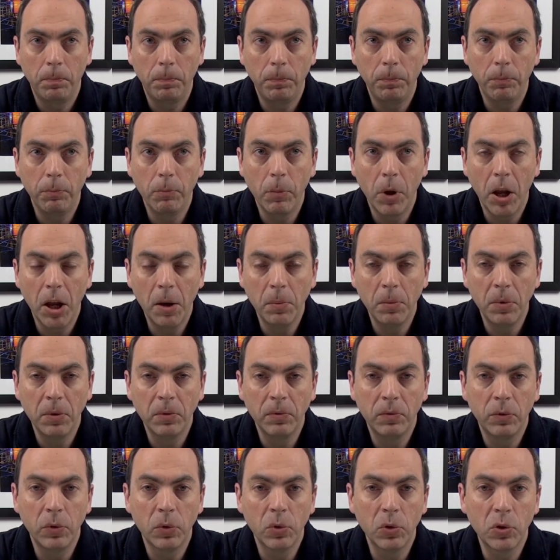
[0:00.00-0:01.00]
Maybe in
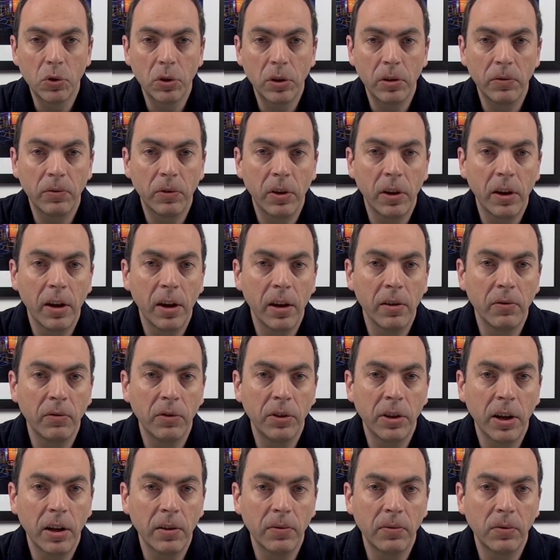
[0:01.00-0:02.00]
future, if I have
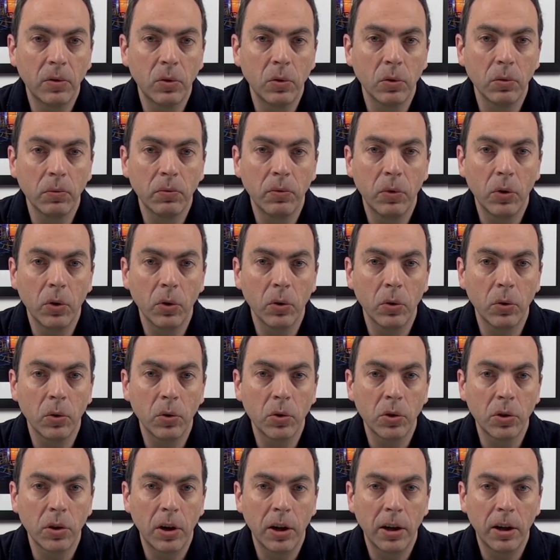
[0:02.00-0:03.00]
enough good
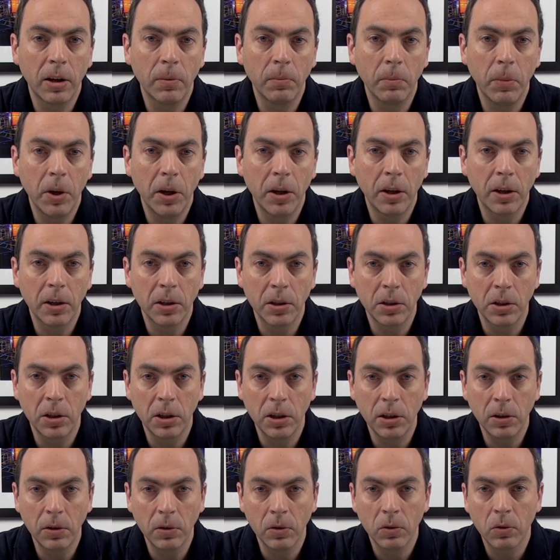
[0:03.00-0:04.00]
photos, I can make a
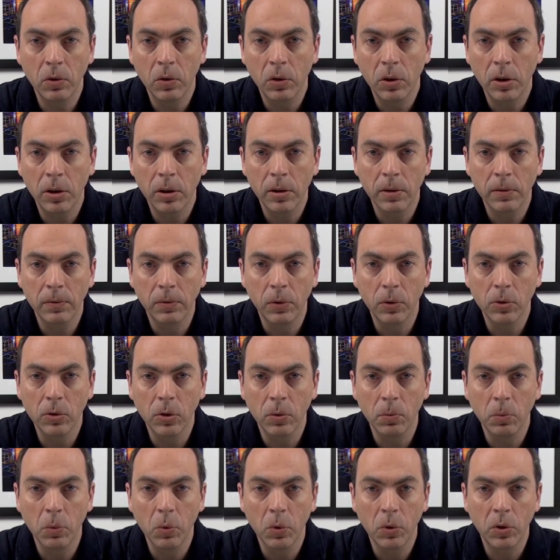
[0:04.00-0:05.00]
zine or a photo
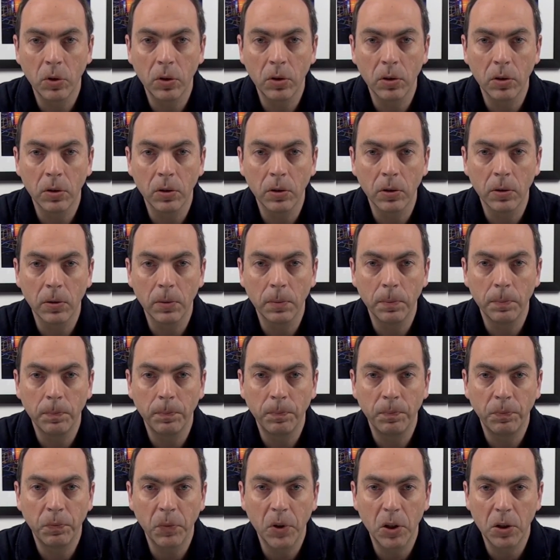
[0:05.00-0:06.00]
book,
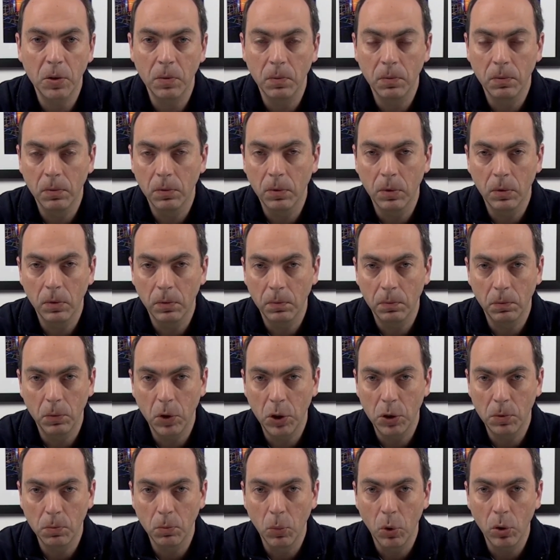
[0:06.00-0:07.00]
a
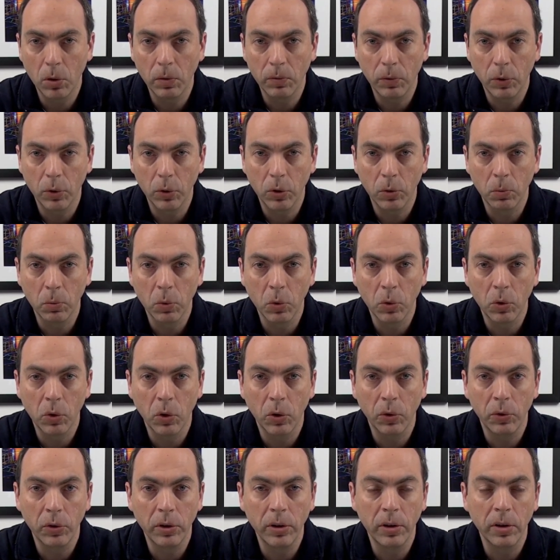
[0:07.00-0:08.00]
small photo book
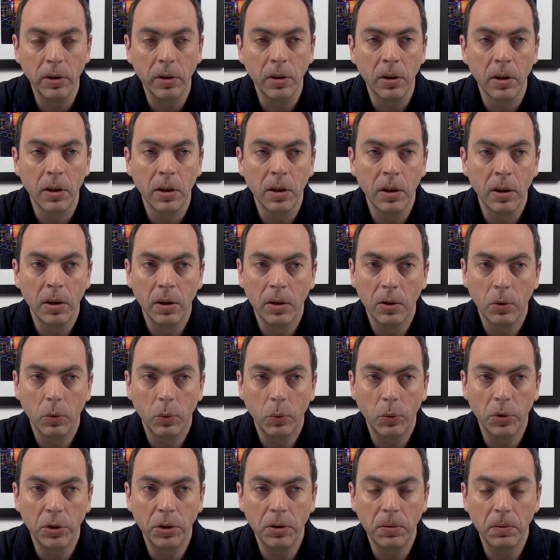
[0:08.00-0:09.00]
only
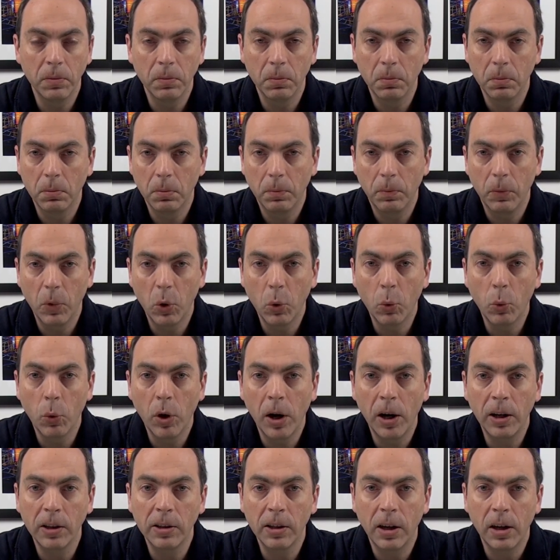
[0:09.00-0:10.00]
with
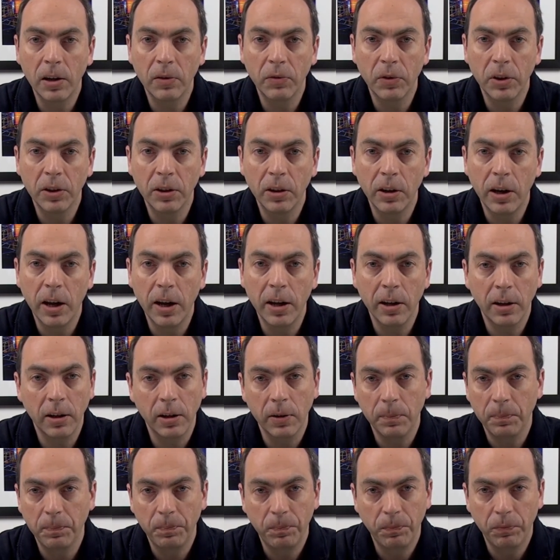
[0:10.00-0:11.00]
wildlife at the lake.
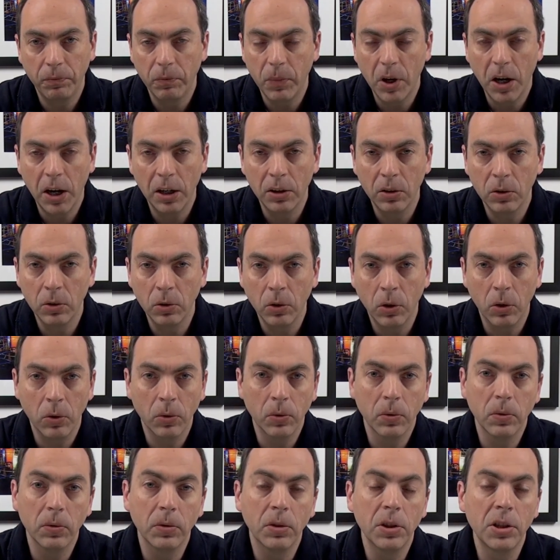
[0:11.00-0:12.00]
I don't
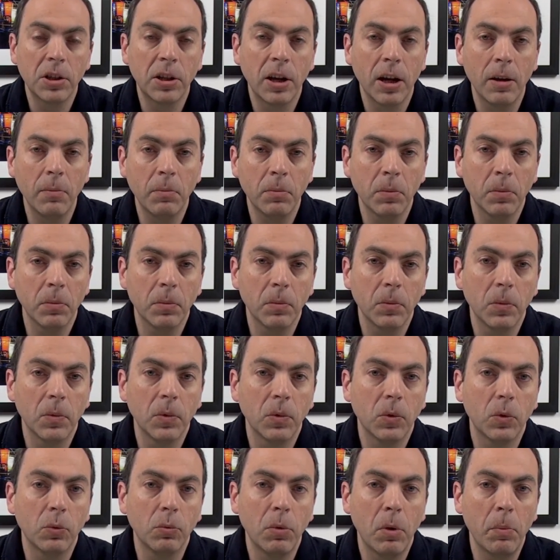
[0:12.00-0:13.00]
know, this came
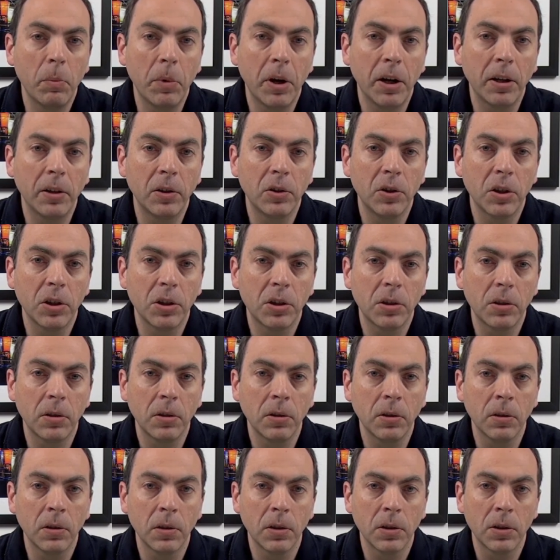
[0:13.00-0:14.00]
to my mind just
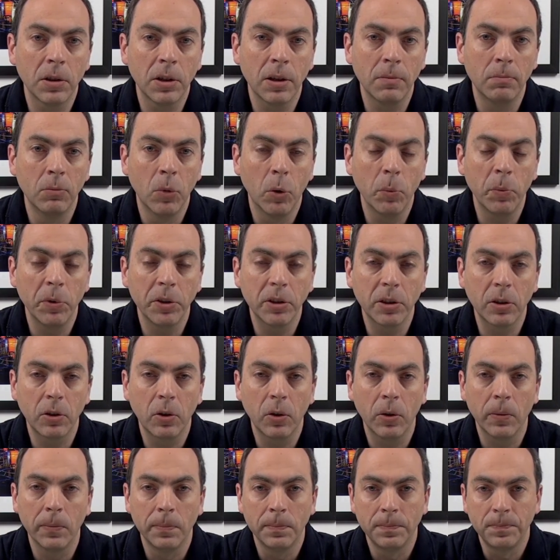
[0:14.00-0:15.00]
some moments ago.